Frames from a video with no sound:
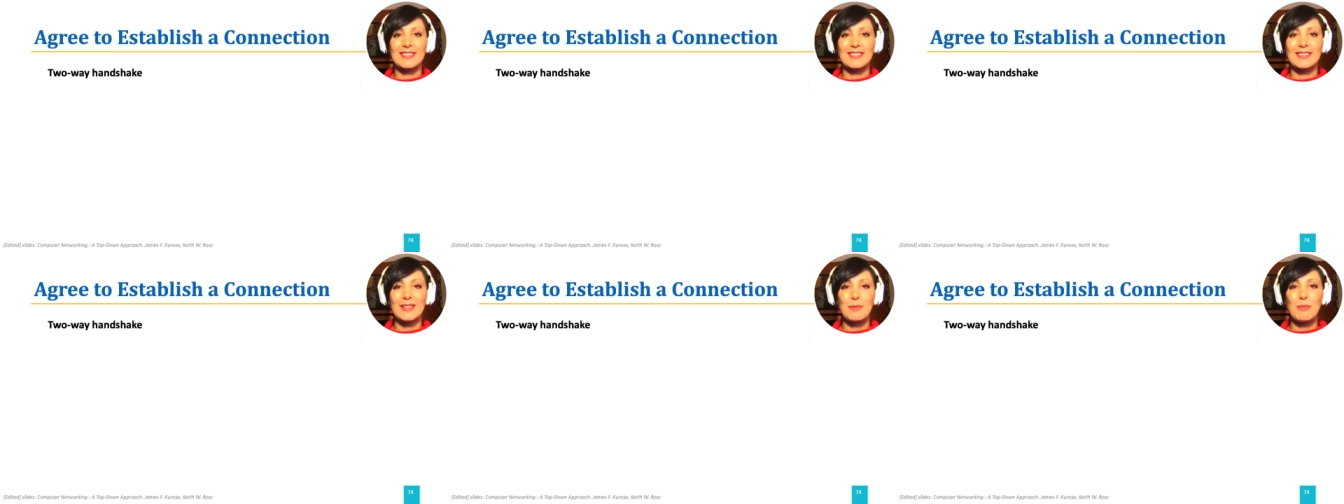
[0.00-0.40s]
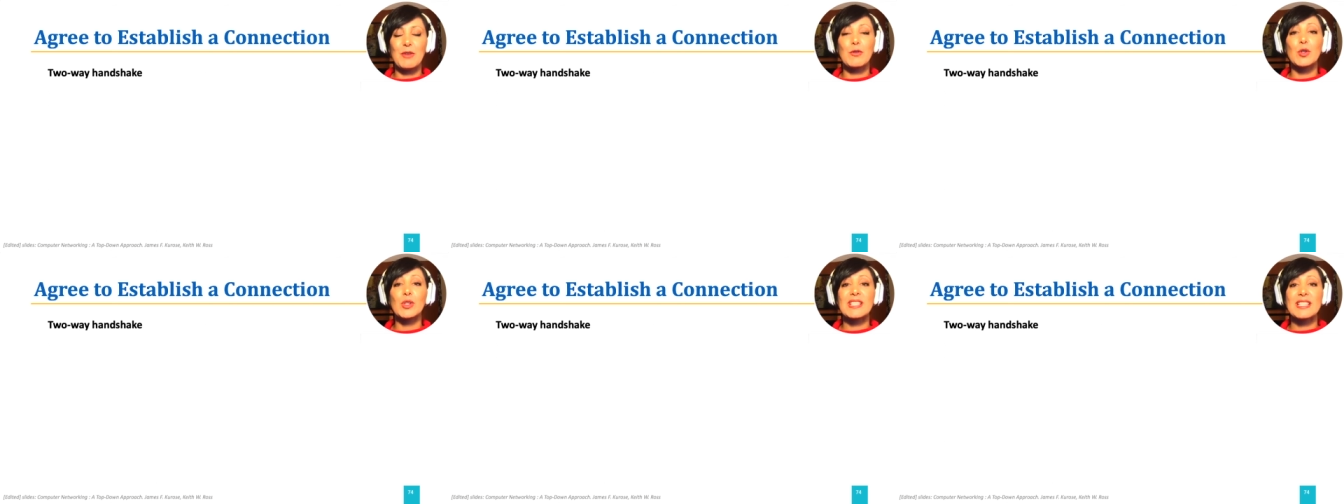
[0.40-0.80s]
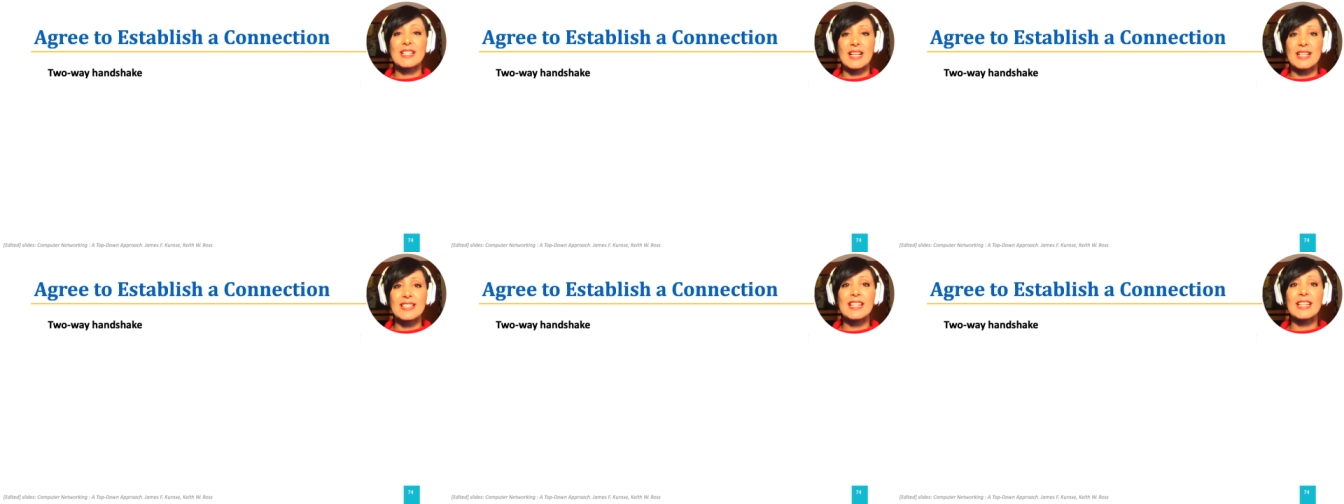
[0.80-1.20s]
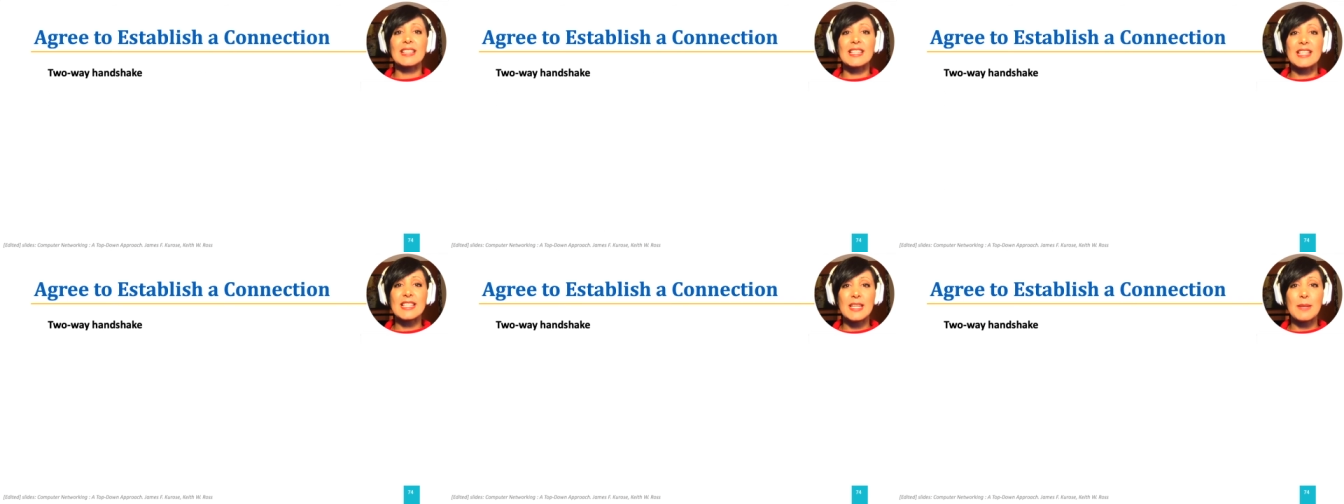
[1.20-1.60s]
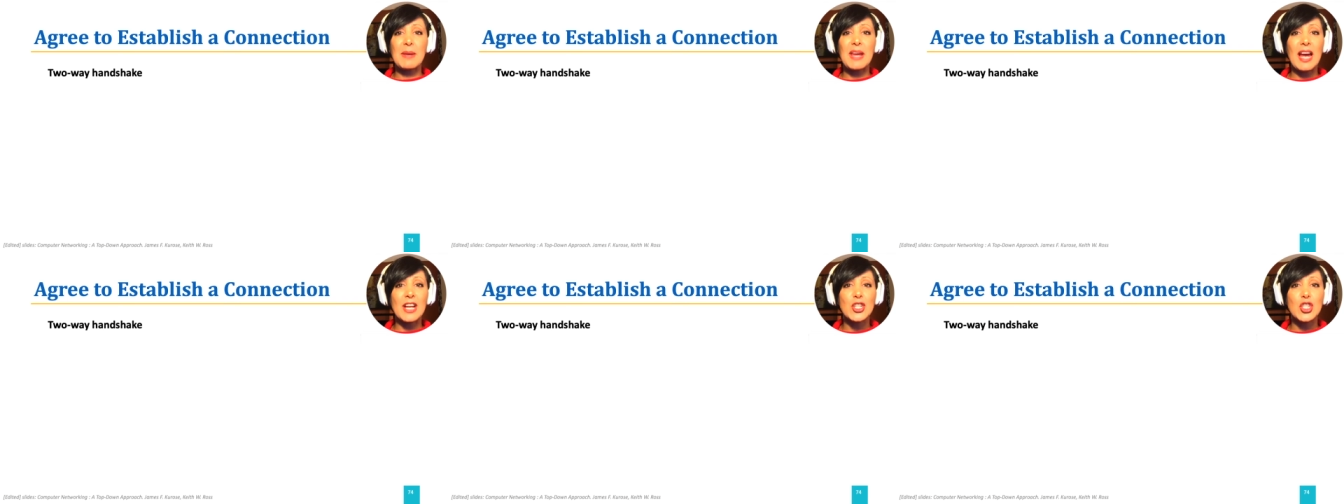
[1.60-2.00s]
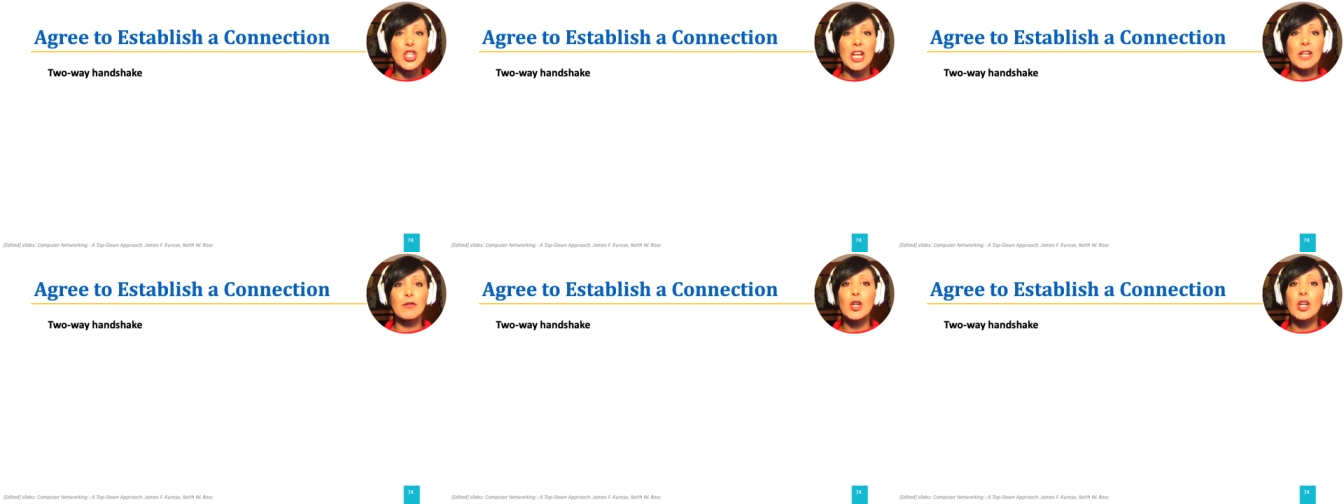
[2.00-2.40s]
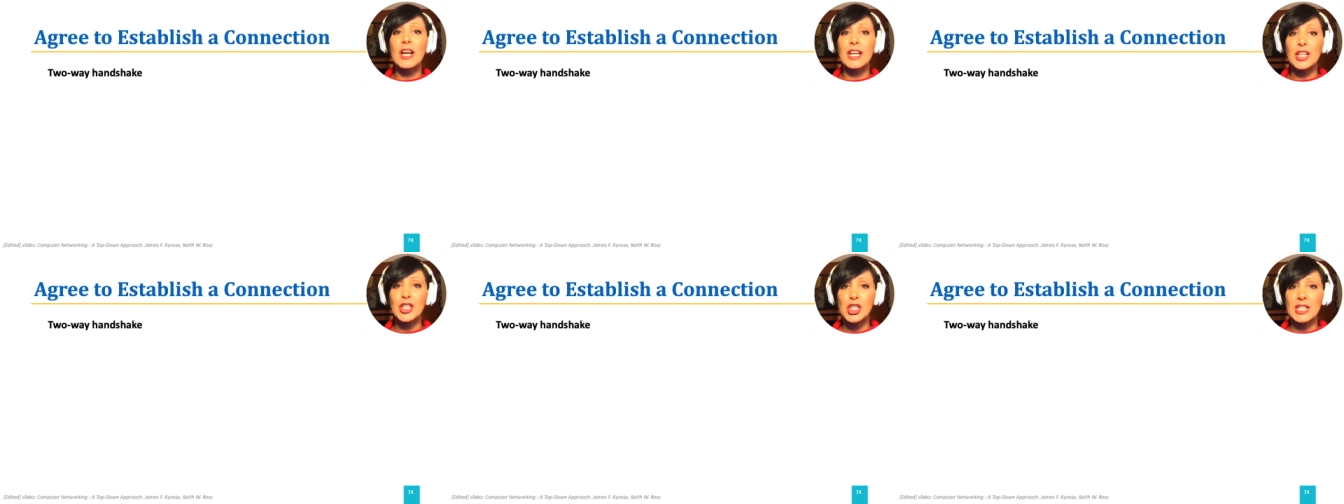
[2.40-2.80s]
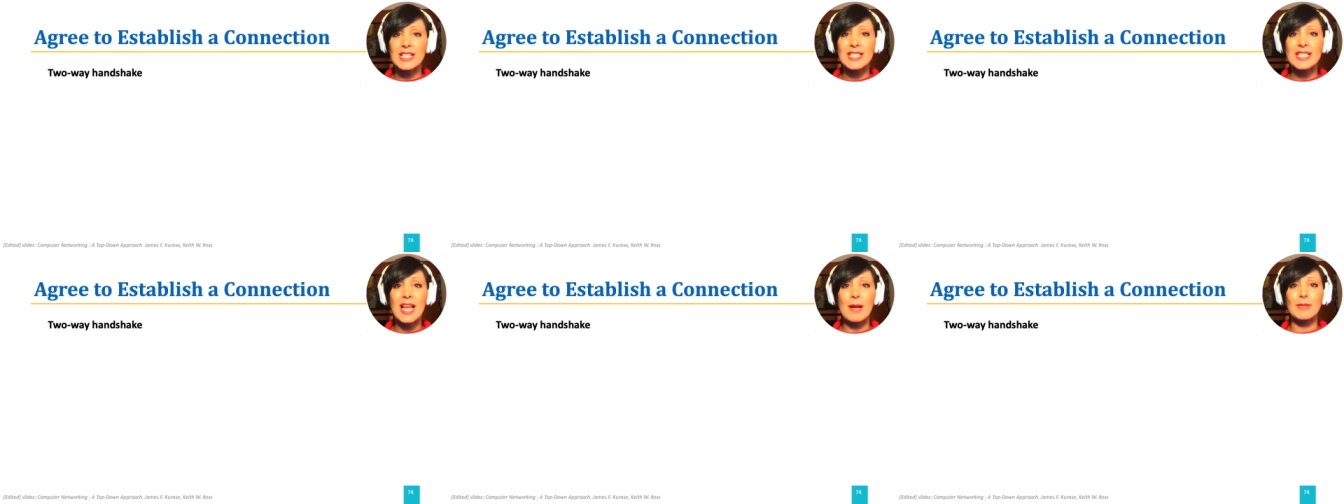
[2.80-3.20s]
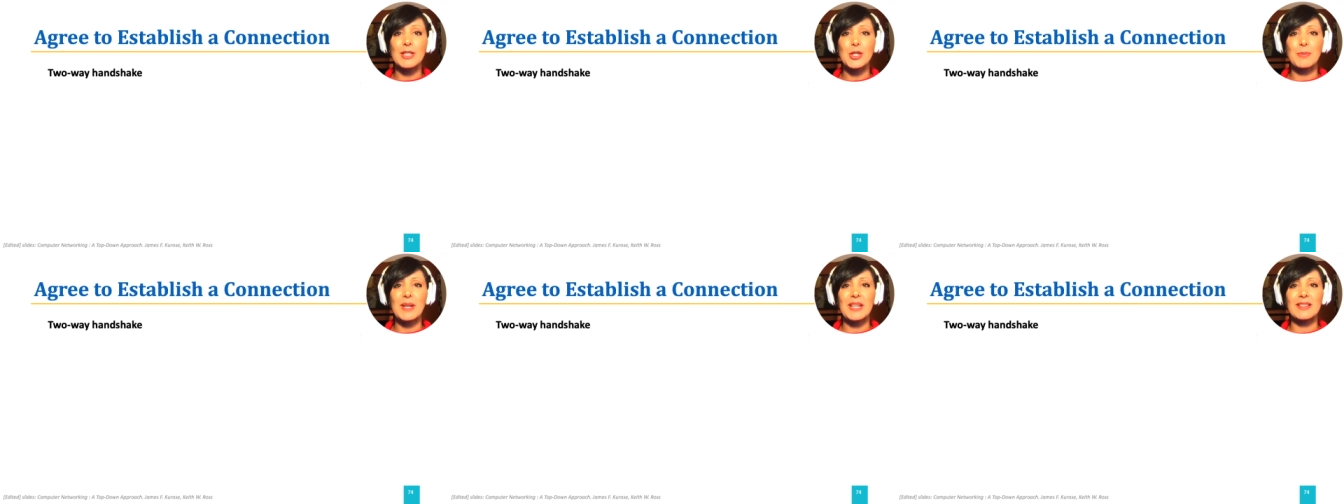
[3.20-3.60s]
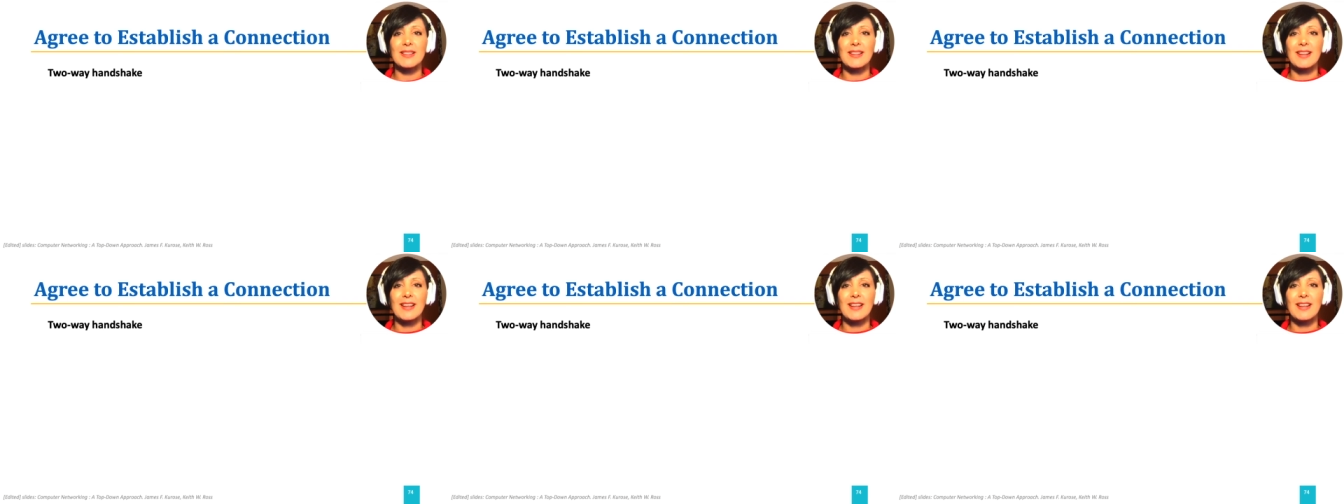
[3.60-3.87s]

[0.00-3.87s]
Before discussing TCP handshake for connection establishment,